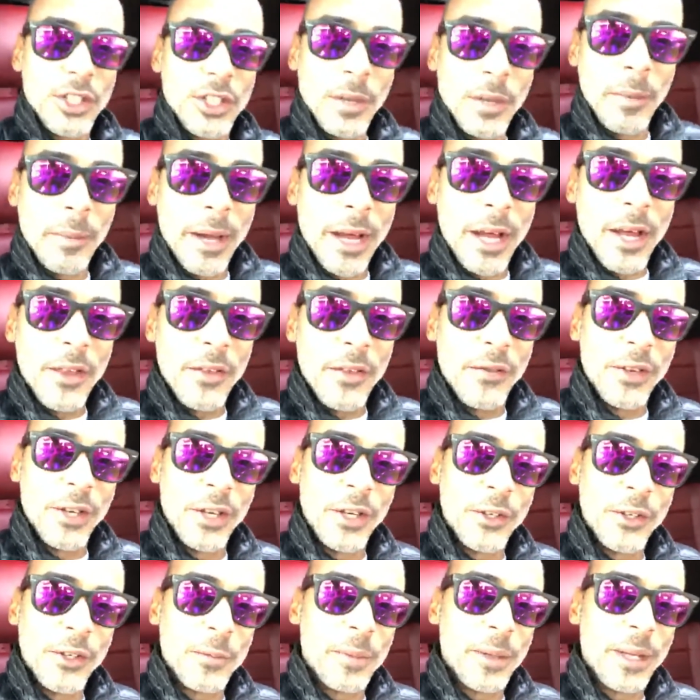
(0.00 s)
in some of my other
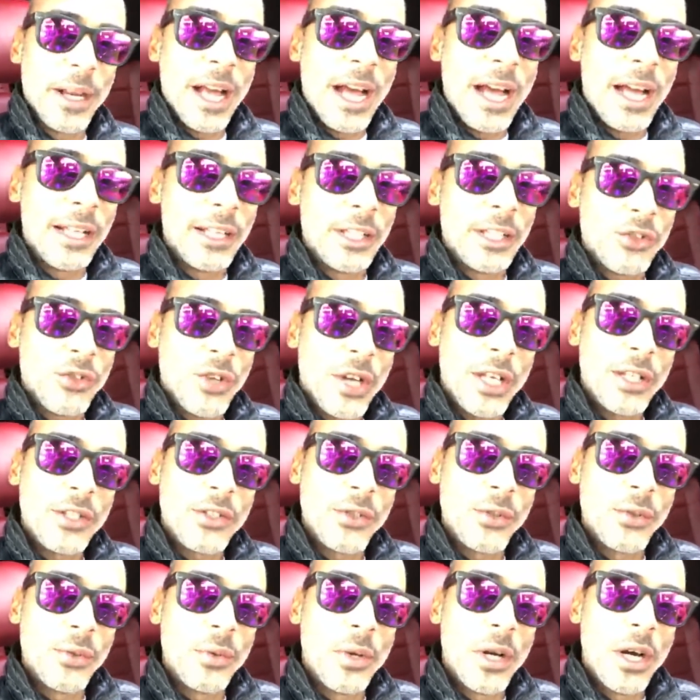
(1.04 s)
videos, but Honda tried
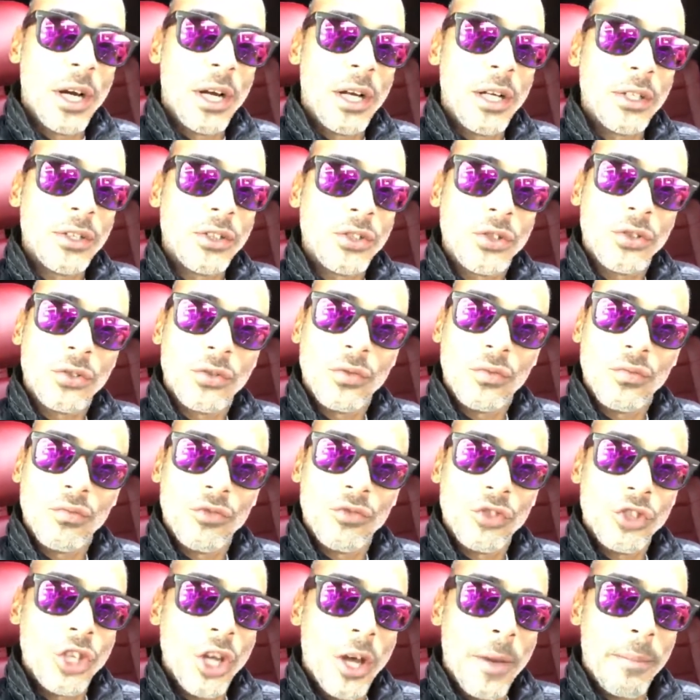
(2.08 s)
to
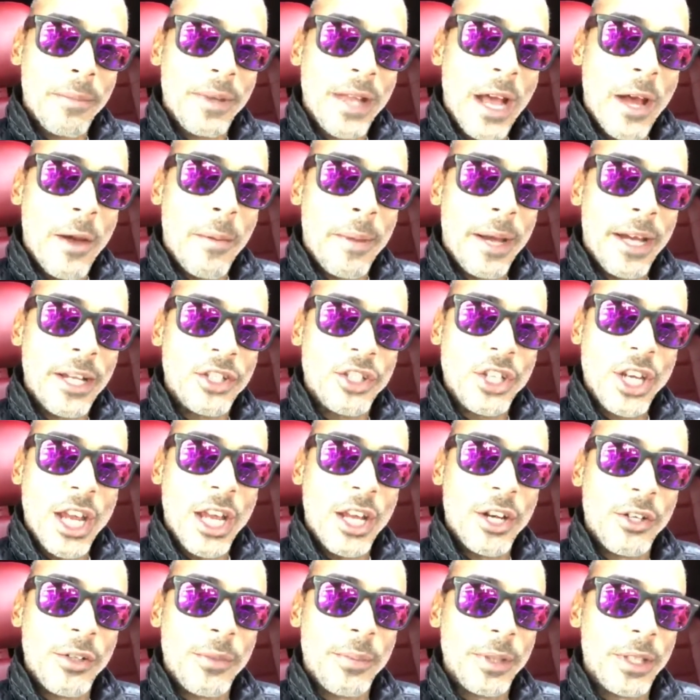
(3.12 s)
shut down my
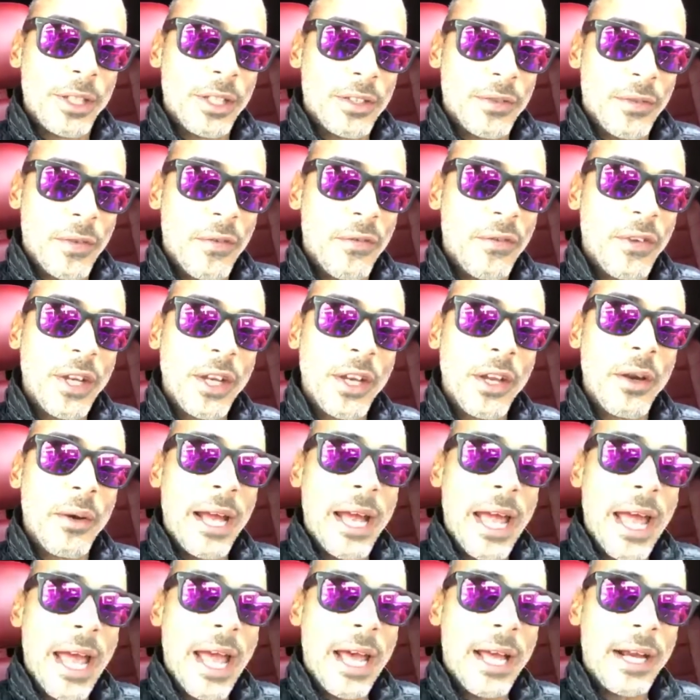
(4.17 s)
channel because of a video I
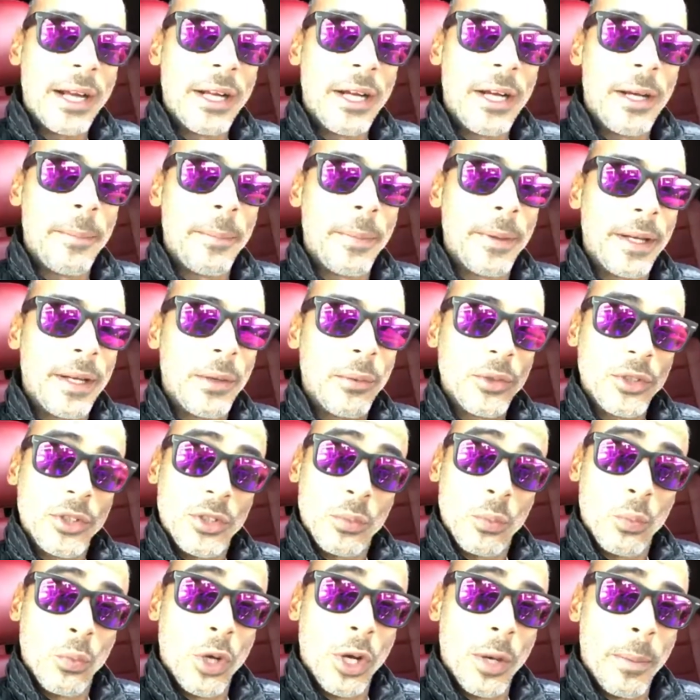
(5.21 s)
had up, and it was
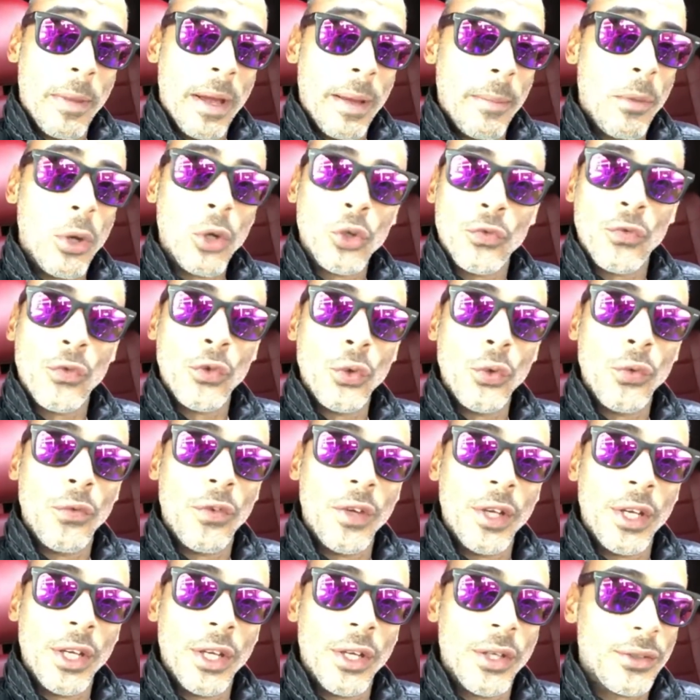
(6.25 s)
one of my most viewed
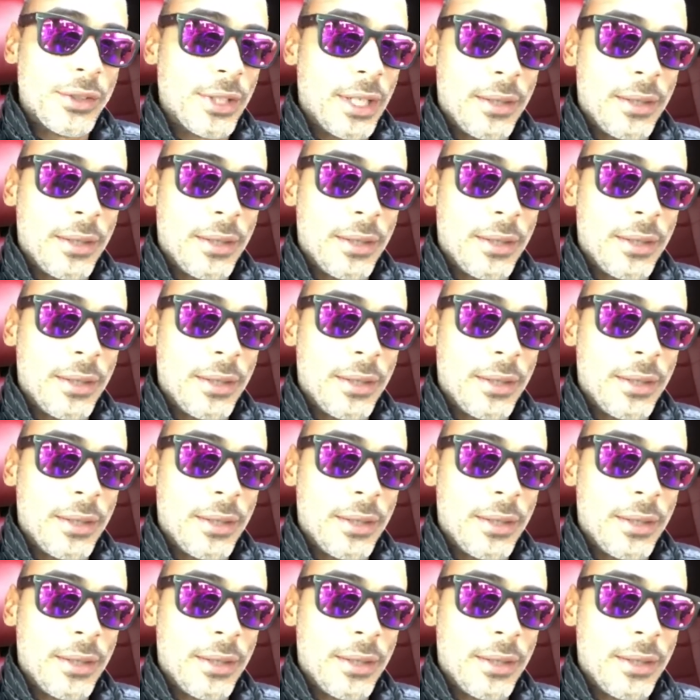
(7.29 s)
videos, and